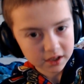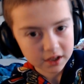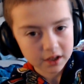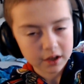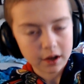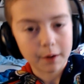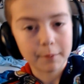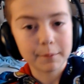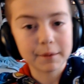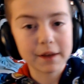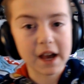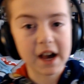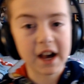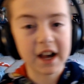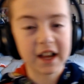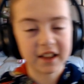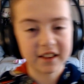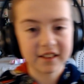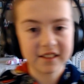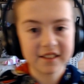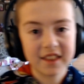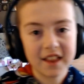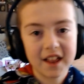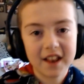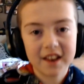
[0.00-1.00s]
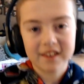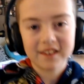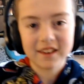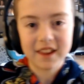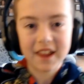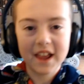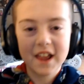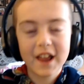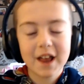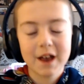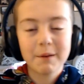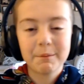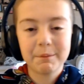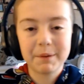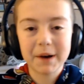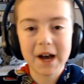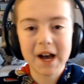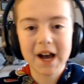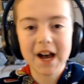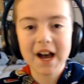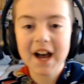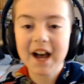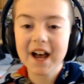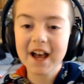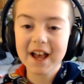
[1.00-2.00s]
yeah, I guess that is it.
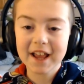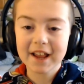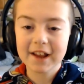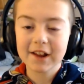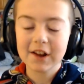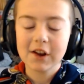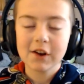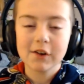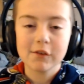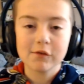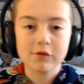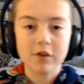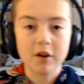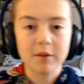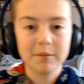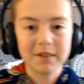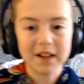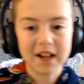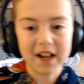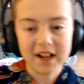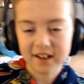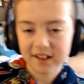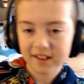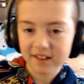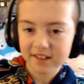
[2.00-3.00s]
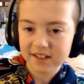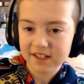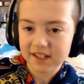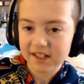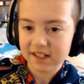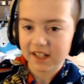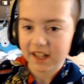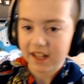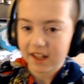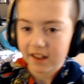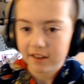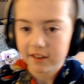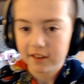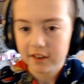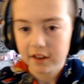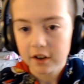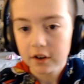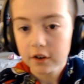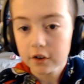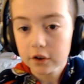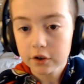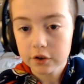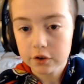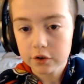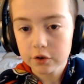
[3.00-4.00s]
Bye! Roblox TDS,
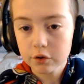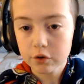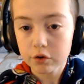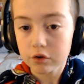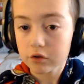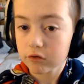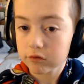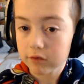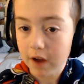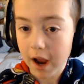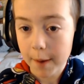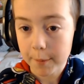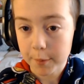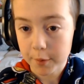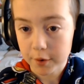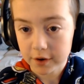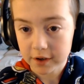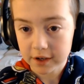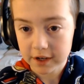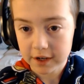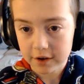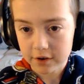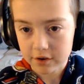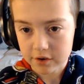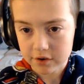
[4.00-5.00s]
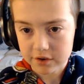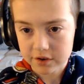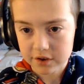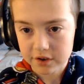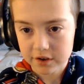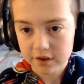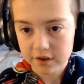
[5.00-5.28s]
new Trapper character.